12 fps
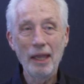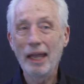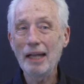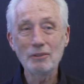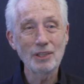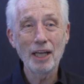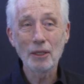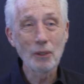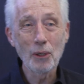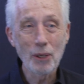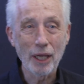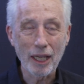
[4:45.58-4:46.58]
That's not
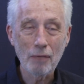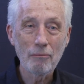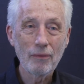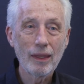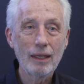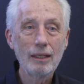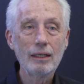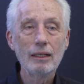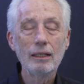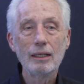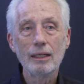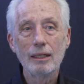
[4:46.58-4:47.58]
learning.
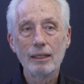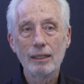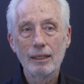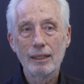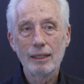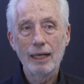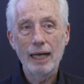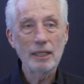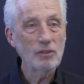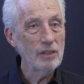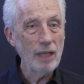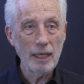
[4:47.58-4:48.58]
And
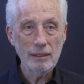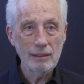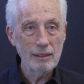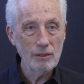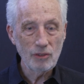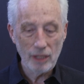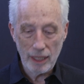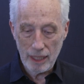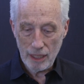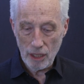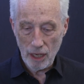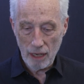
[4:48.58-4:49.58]
it's not to say
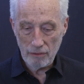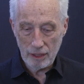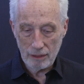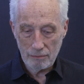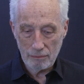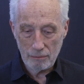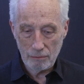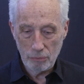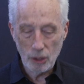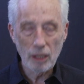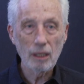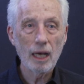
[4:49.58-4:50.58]
you haven't
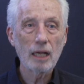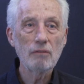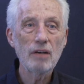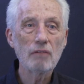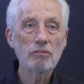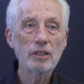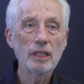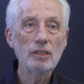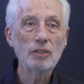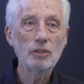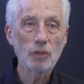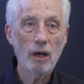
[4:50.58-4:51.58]
put a lot of effort
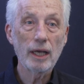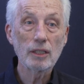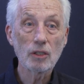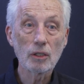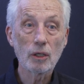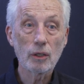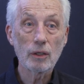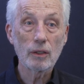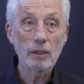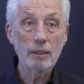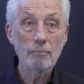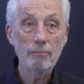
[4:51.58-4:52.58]
into trying to
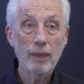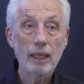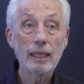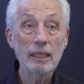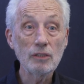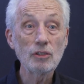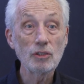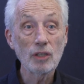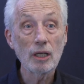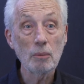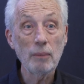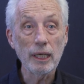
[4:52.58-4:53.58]
learn. This is
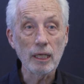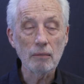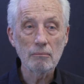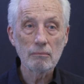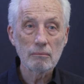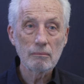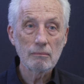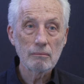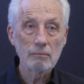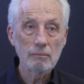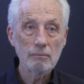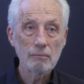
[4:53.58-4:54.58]
on me.
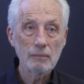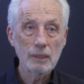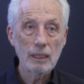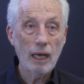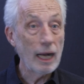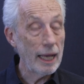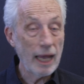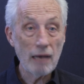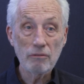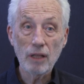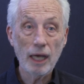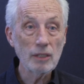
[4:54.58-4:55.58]
I
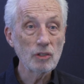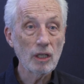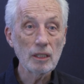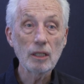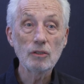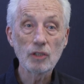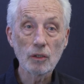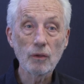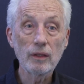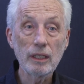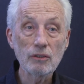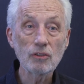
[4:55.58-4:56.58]
have not done, until
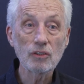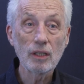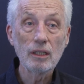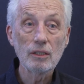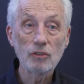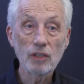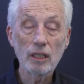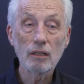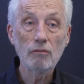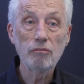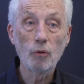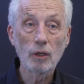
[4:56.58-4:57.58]
this set
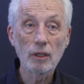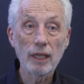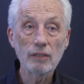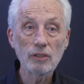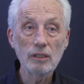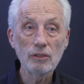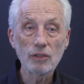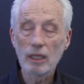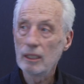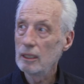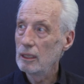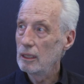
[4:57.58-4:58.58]
of 4 lessons,
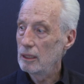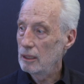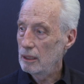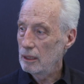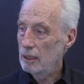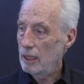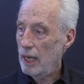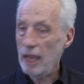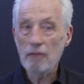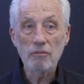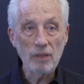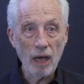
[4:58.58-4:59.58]
I
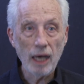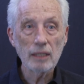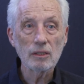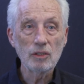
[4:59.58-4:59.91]
have not